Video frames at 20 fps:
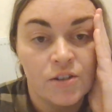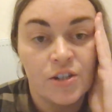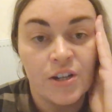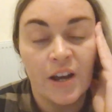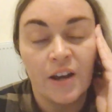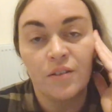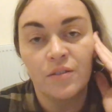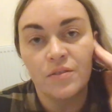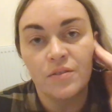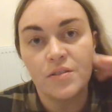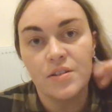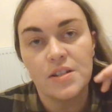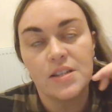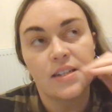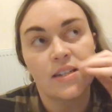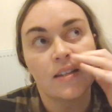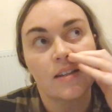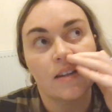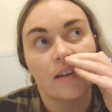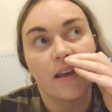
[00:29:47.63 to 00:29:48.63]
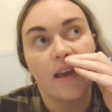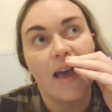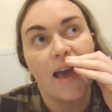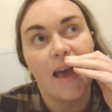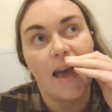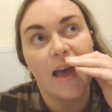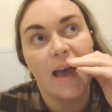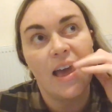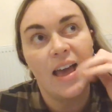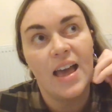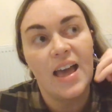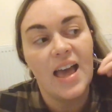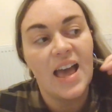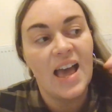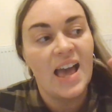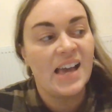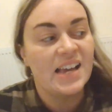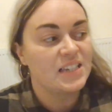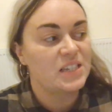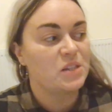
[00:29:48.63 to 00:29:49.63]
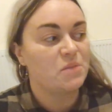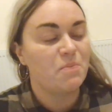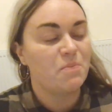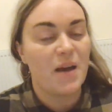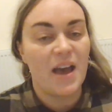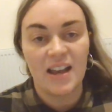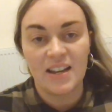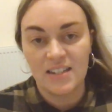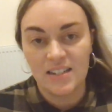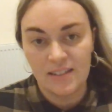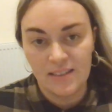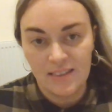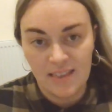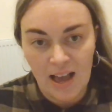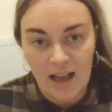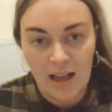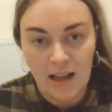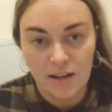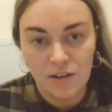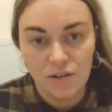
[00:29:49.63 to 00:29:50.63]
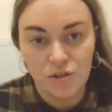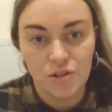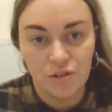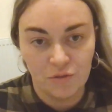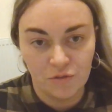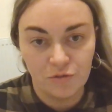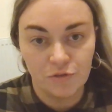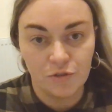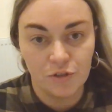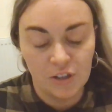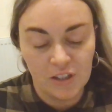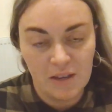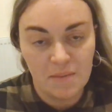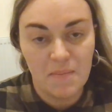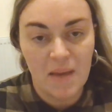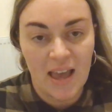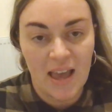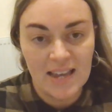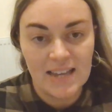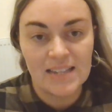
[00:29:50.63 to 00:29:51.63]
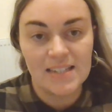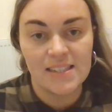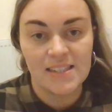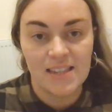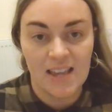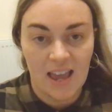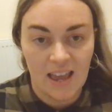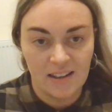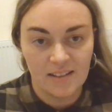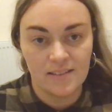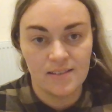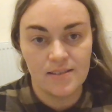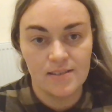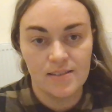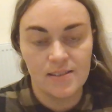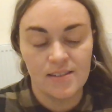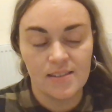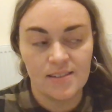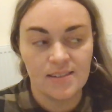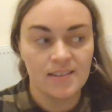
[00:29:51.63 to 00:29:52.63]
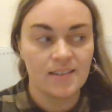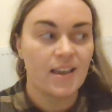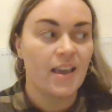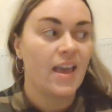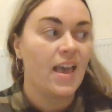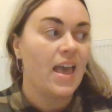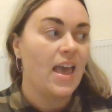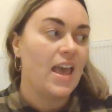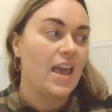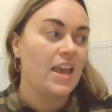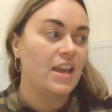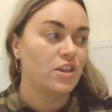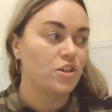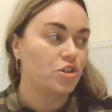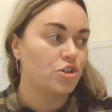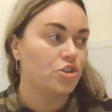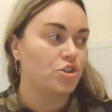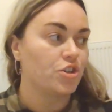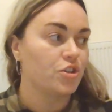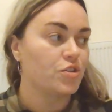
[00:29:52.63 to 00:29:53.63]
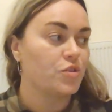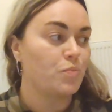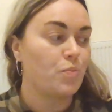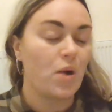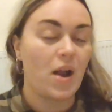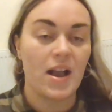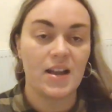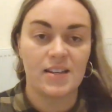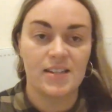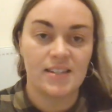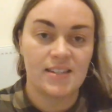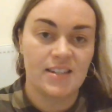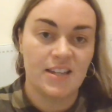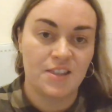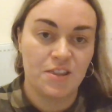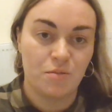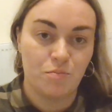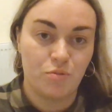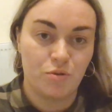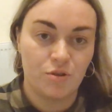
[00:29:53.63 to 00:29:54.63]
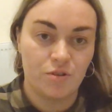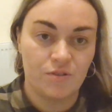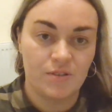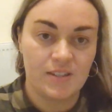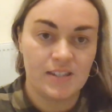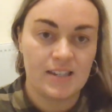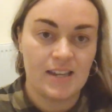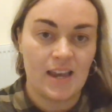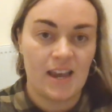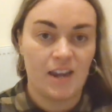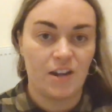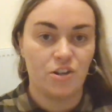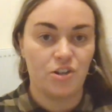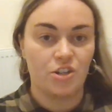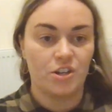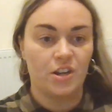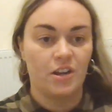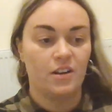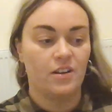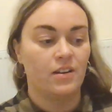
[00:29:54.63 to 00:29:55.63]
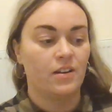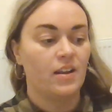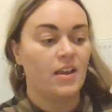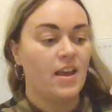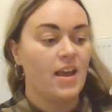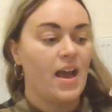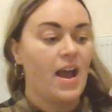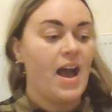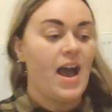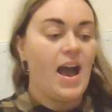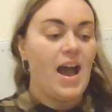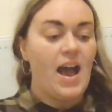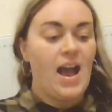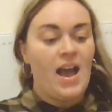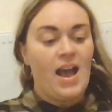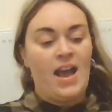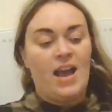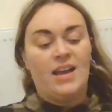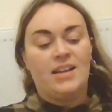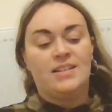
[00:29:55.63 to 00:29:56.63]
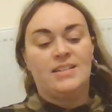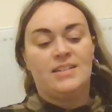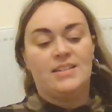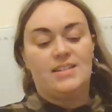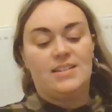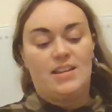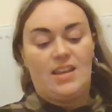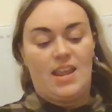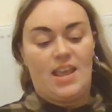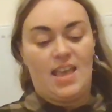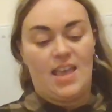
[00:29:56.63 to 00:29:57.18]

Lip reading: don't expect that to fully make sense. It's just practicing the pronunciation, and